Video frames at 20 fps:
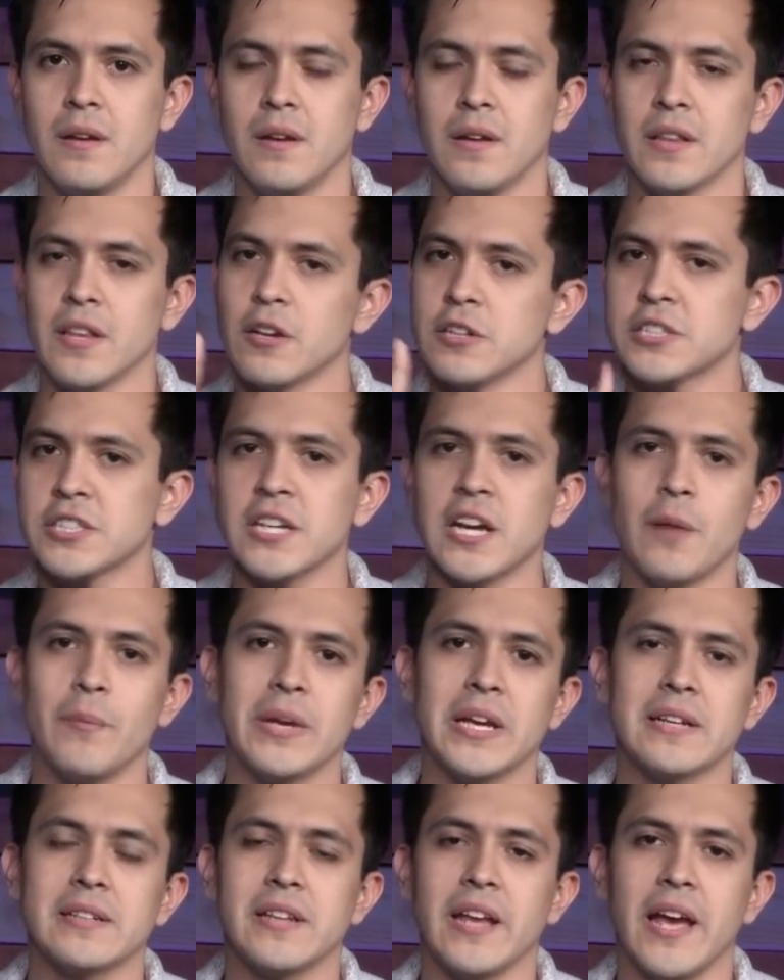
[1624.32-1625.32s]
there's
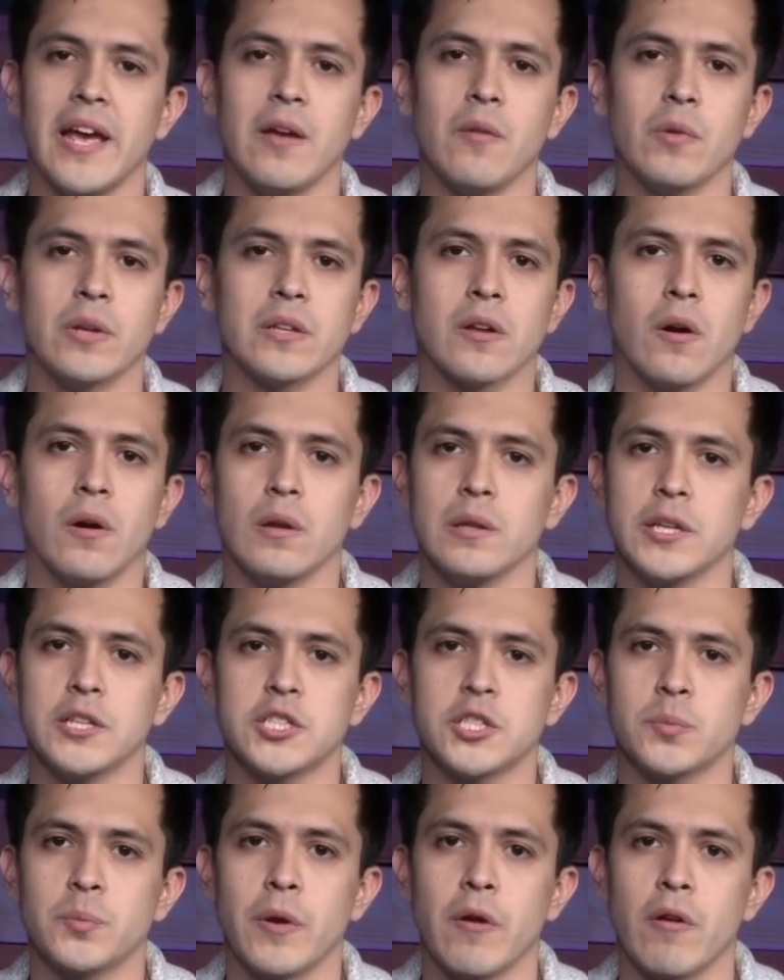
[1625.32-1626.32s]
coming a day when the Holy
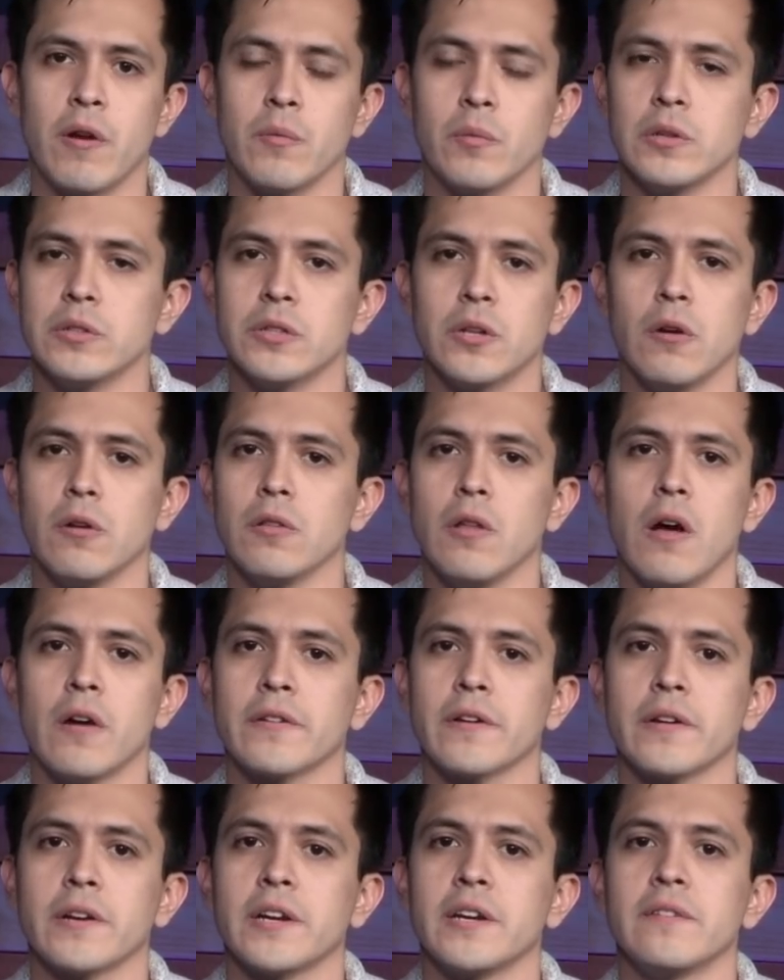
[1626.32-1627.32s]
Spirit will no
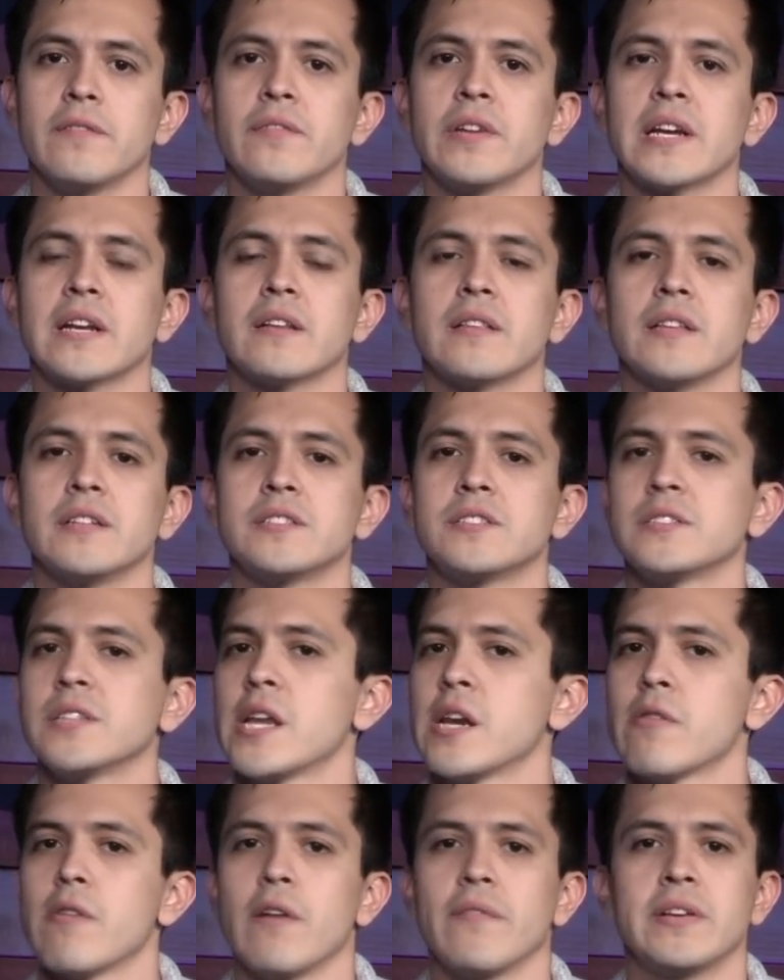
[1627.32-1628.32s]
longer convict the
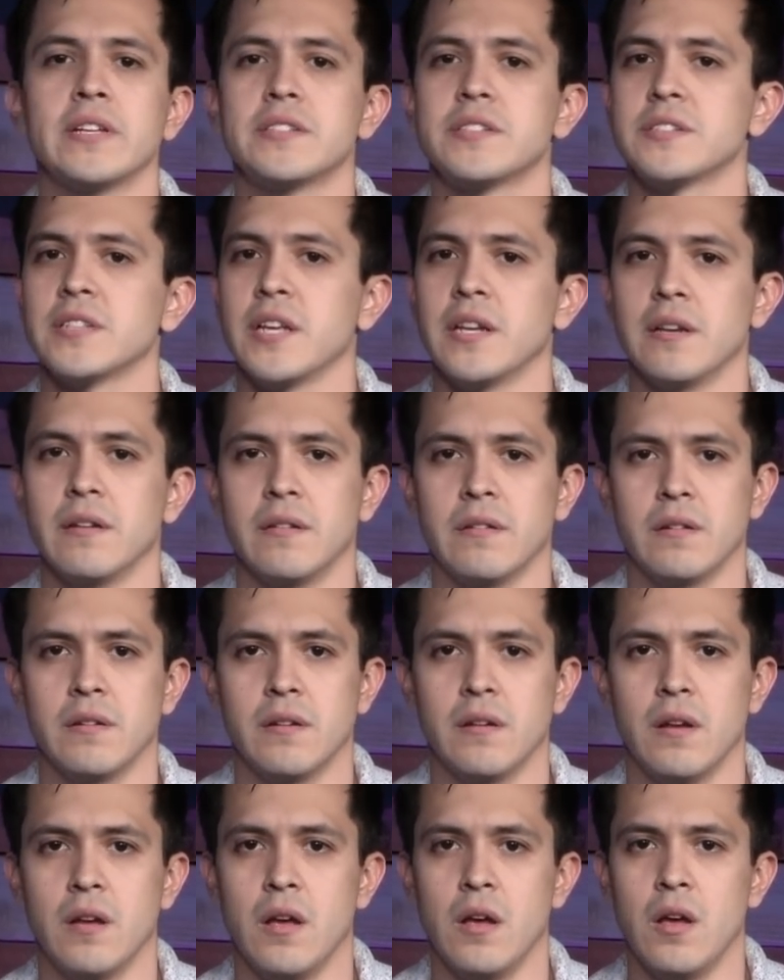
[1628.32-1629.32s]
sinner of his sin,
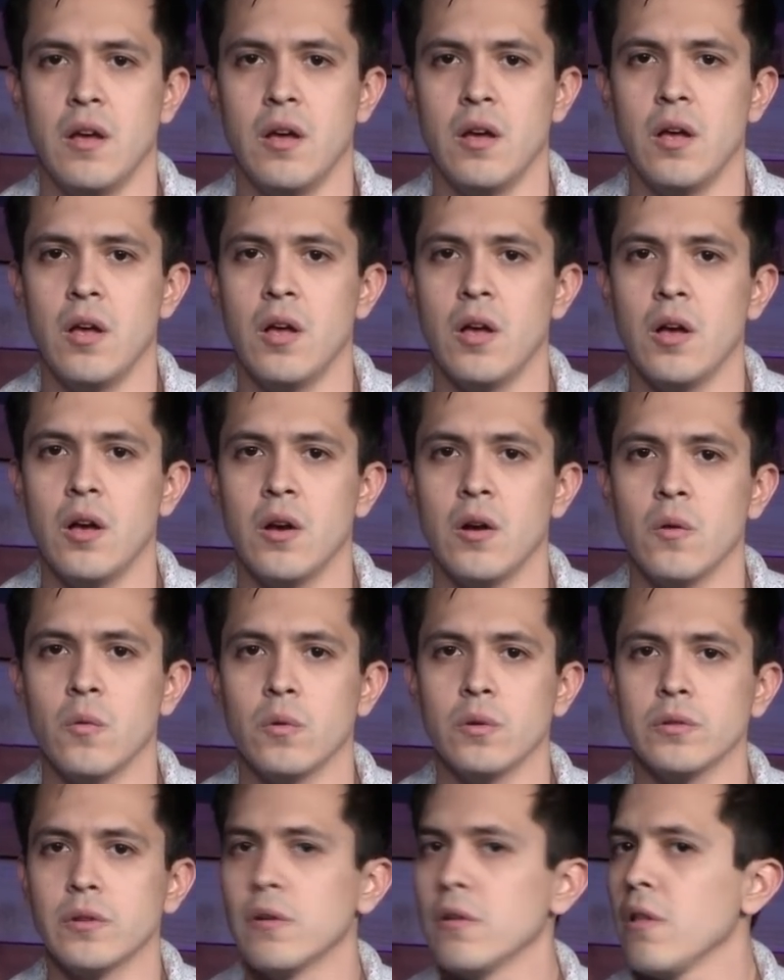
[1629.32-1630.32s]

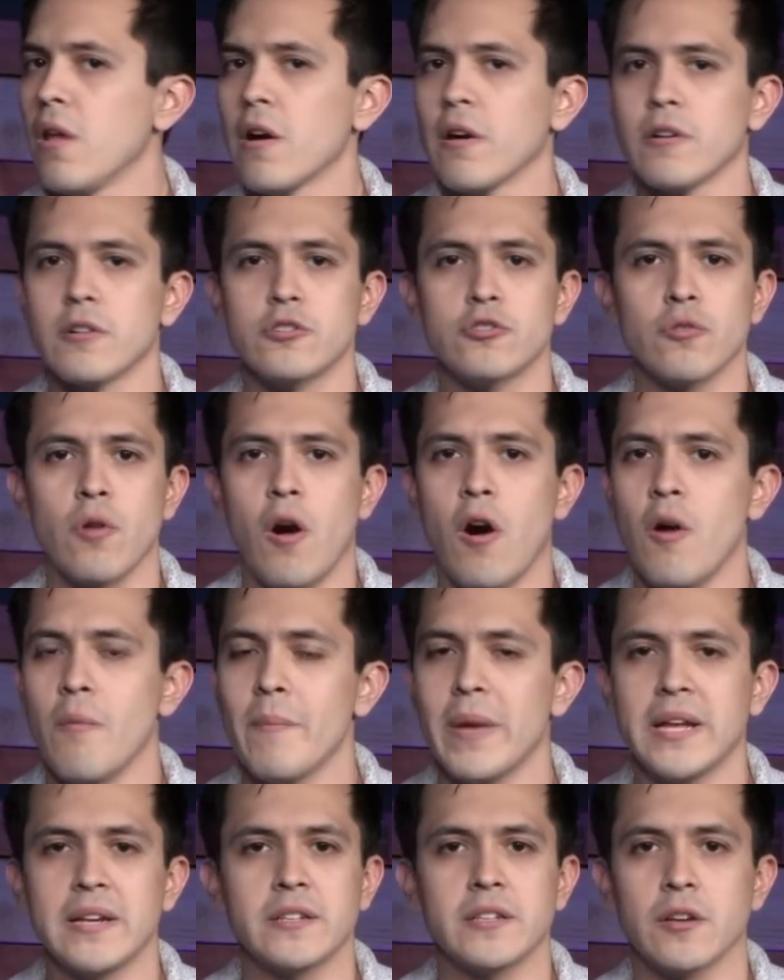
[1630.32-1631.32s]
will no longer draw
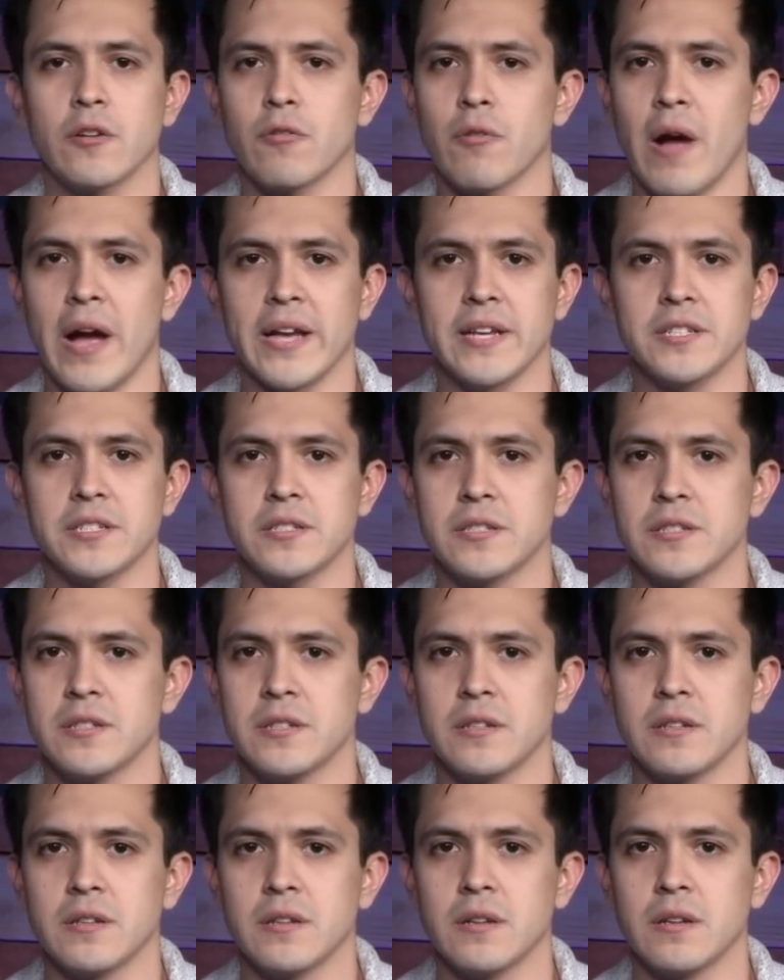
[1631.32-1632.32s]
men to Christ.
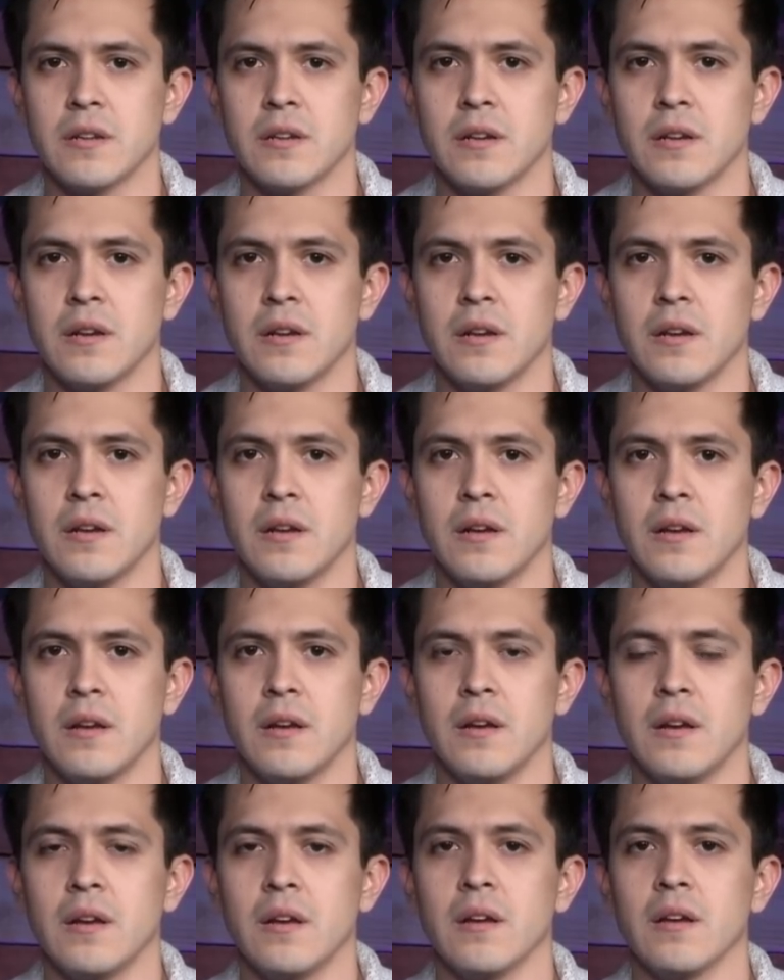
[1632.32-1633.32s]

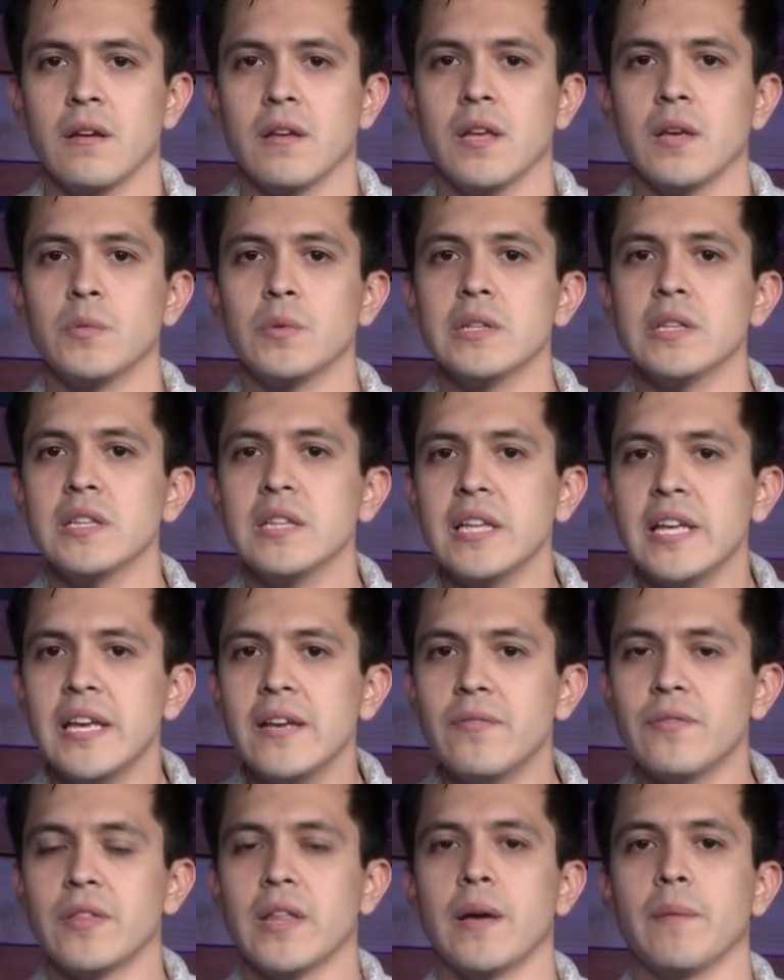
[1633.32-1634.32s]
He will
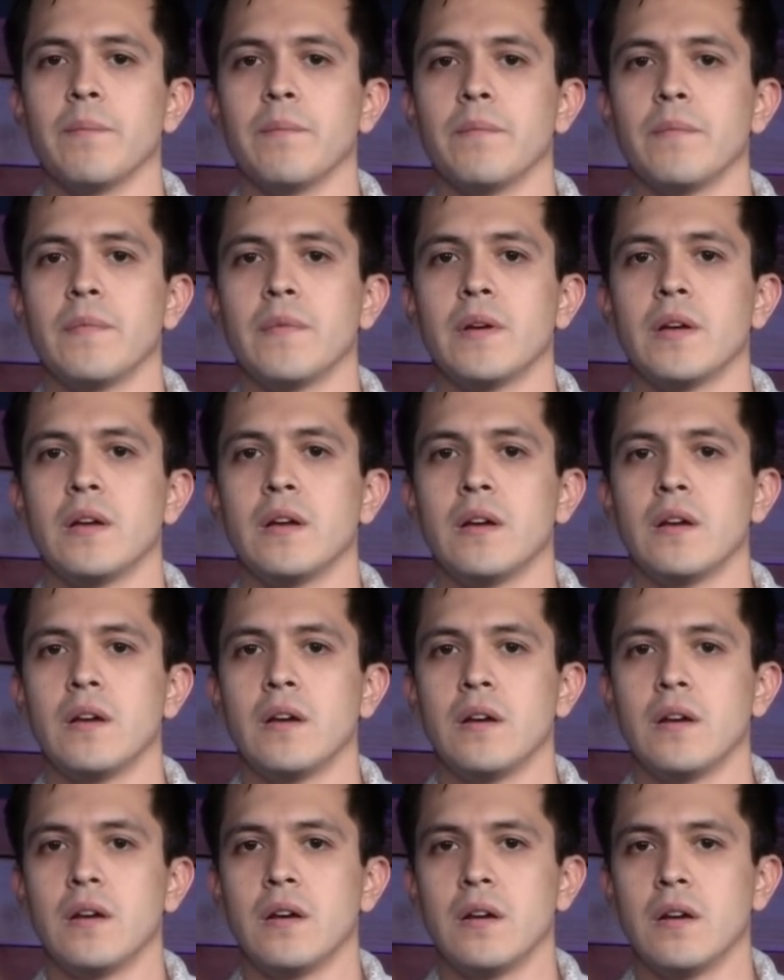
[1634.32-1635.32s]
leave them
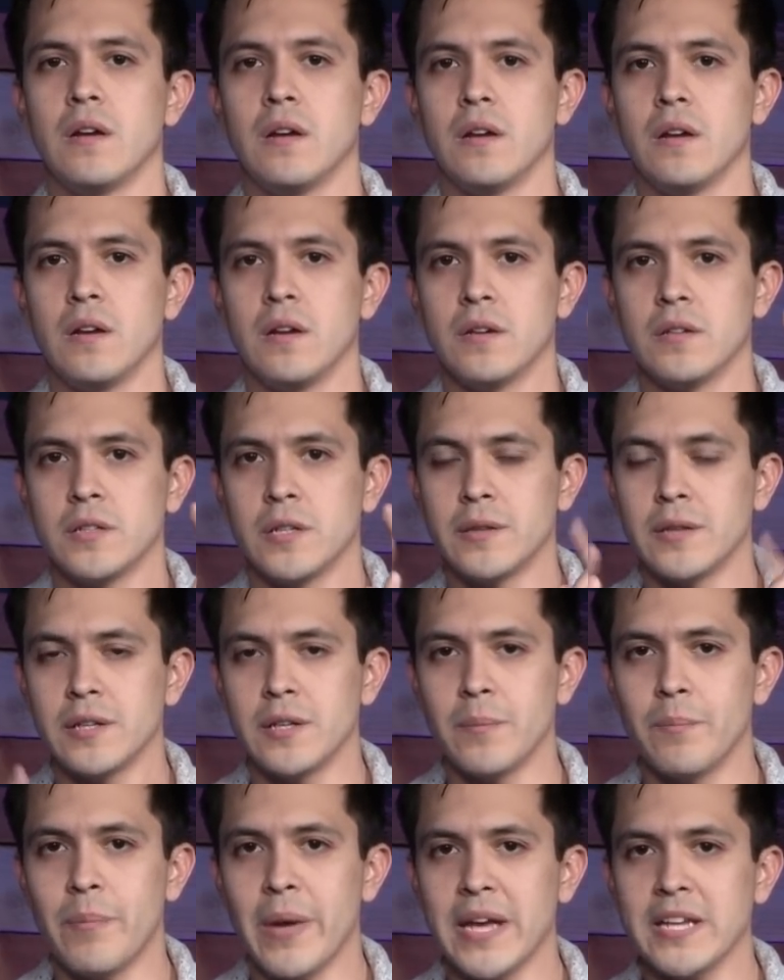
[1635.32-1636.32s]
to the
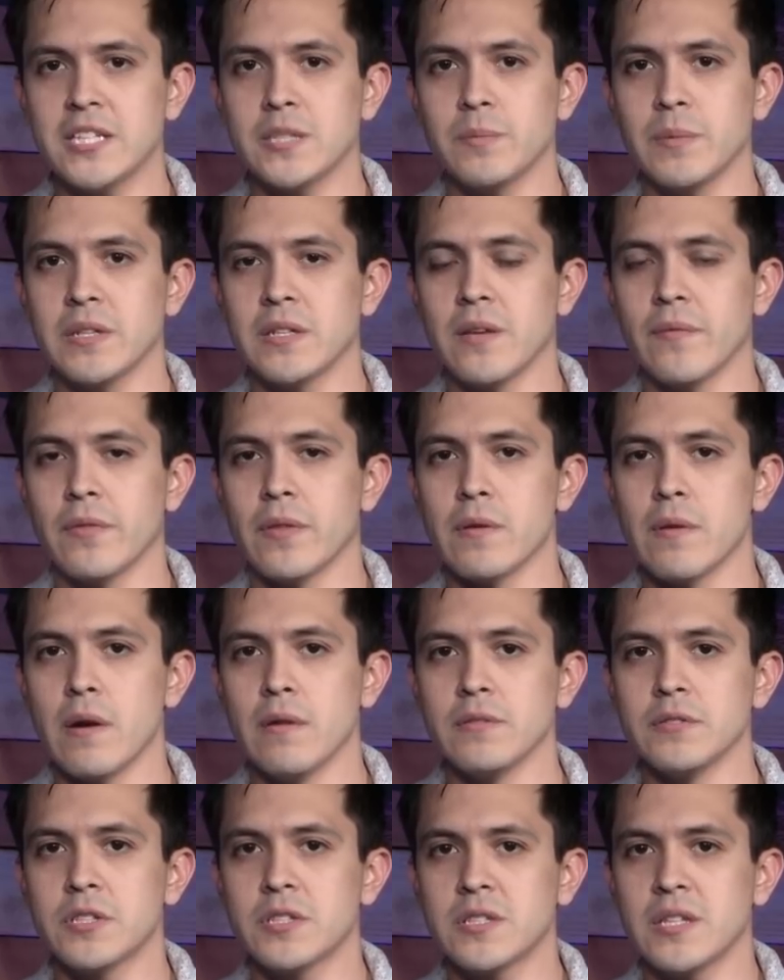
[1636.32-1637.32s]
debasement of their
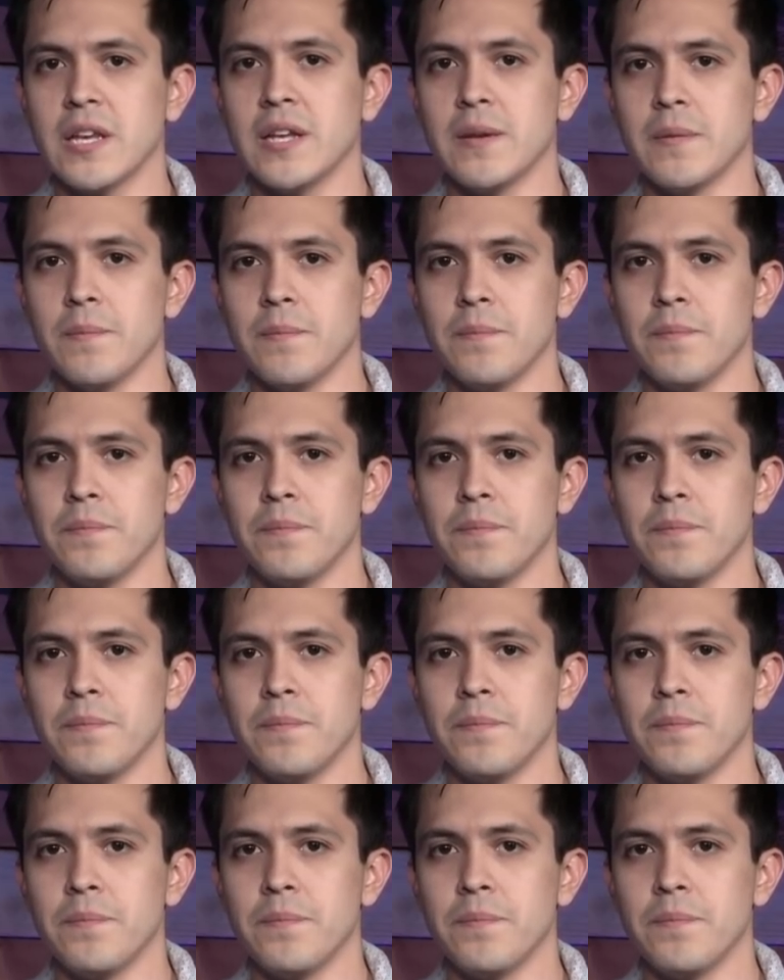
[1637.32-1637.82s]
own sin